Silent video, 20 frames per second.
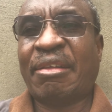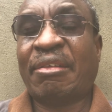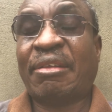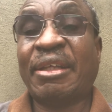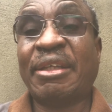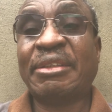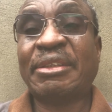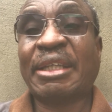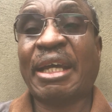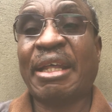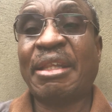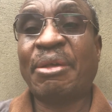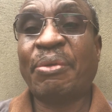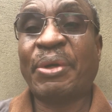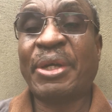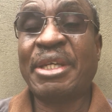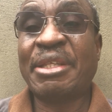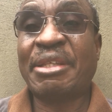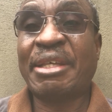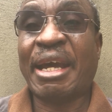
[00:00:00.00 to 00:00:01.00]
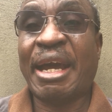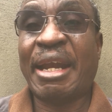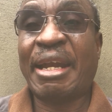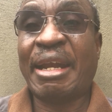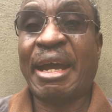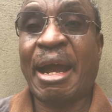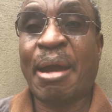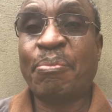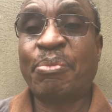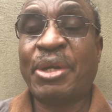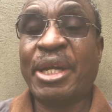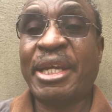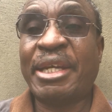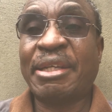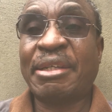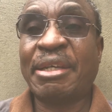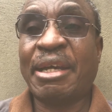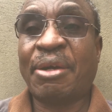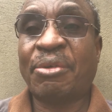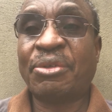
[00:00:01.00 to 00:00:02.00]
things are the way they are, I'm
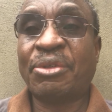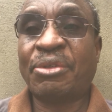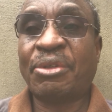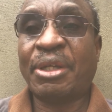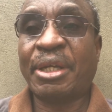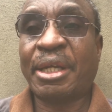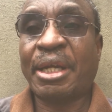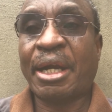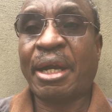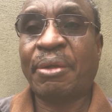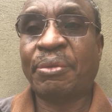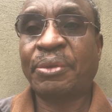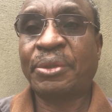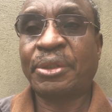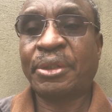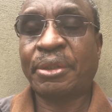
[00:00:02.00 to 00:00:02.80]
laying down on the ground.